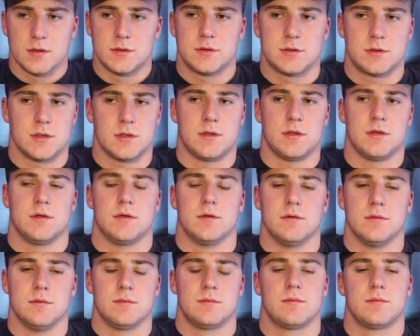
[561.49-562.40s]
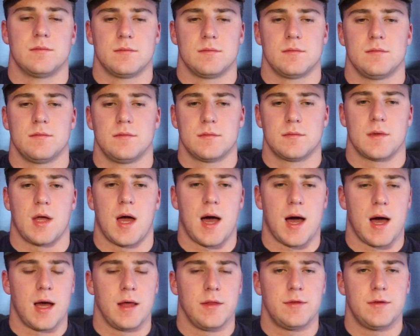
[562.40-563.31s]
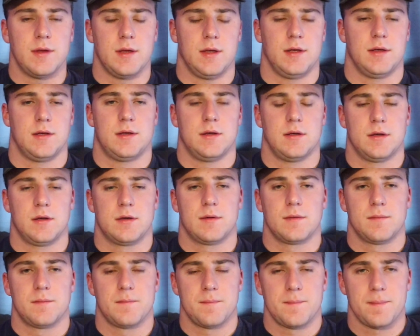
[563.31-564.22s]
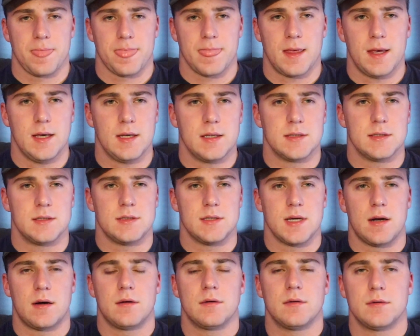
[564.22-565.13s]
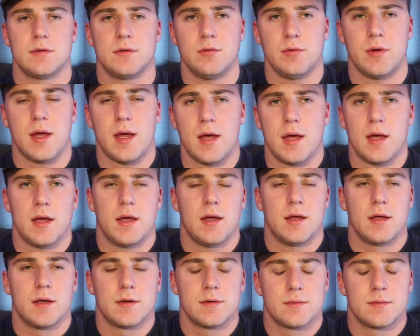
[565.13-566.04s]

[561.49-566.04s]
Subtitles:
So, I think, in general today,